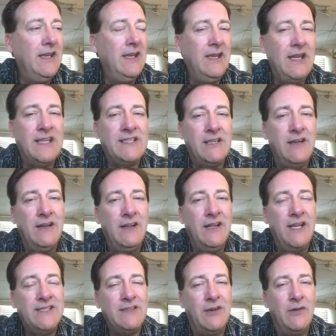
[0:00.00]
that's a
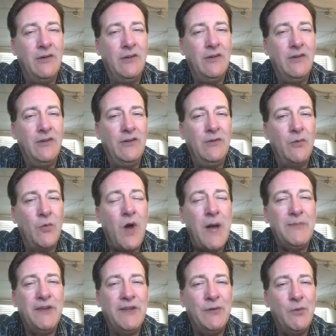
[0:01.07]

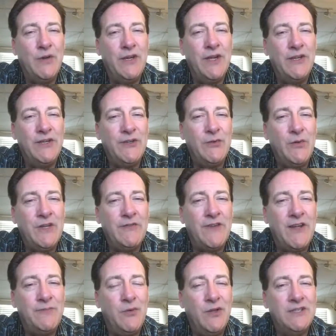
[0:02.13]
whopping
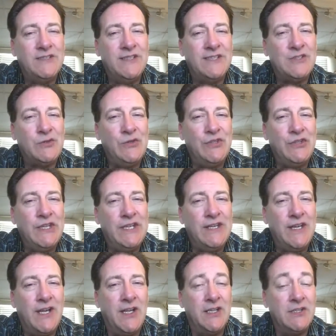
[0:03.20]
$125.6
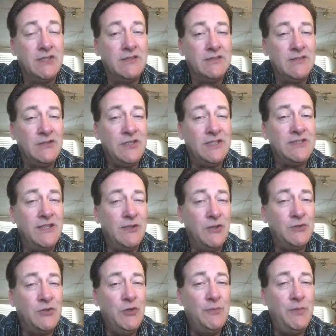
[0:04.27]
trillion just in
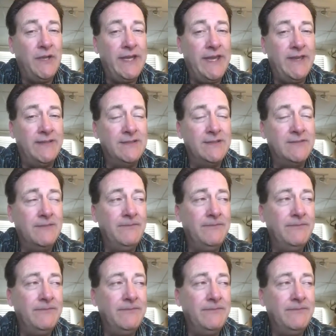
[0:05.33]
those two plans.